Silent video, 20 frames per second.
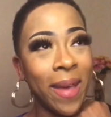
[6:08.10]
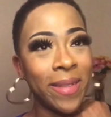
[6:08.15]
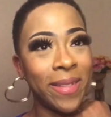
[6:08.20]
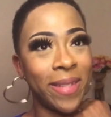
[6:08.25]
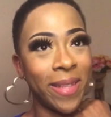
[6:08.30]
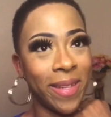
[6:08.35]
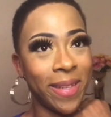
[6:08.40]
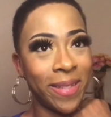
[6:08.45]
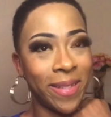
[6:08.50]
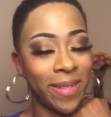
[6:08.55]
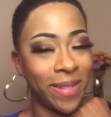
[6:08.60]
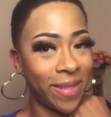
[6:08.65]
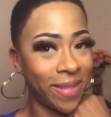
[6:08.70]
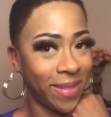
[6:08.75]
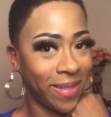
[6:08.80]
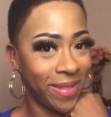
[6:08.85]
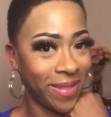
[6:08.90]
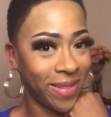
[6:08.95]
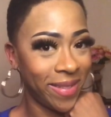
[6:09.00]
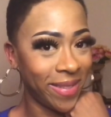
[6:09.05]
sis,
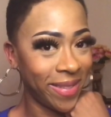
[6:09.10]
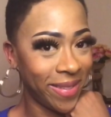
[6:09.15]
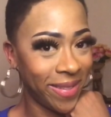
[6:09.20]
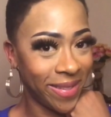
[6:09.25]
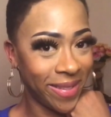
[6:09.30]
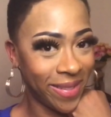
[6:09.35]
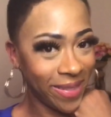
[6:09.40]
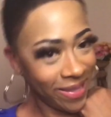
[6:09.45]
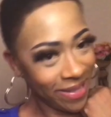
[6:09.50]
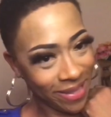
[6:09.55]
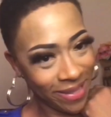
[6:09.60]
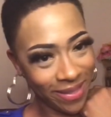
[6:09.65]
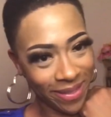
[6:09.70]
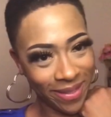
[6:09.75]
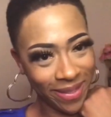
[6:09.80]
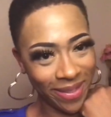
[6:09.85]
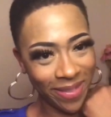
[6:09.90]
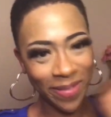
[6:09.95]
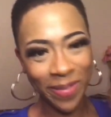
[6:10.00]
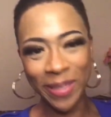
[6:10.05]

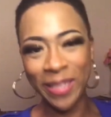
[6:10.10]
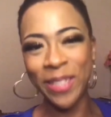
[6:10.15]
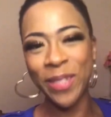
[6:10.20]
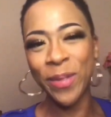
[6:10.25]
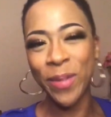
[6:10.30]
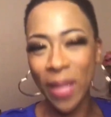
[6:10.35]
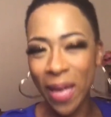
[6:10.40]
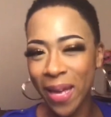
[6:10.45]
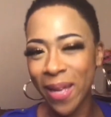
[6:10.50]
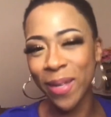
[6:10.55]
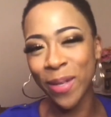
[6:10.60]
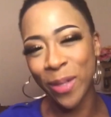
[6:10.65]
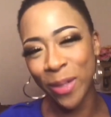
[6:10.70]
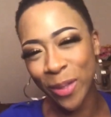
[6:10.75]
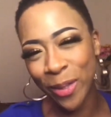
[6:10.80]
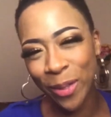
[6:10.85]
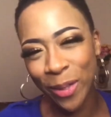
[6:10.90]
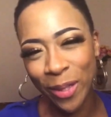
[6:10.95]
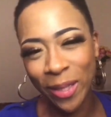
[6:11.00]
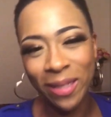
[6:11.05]
what you think,
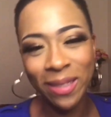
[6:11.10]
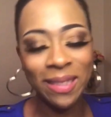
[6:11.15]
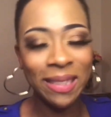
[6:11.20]
girl?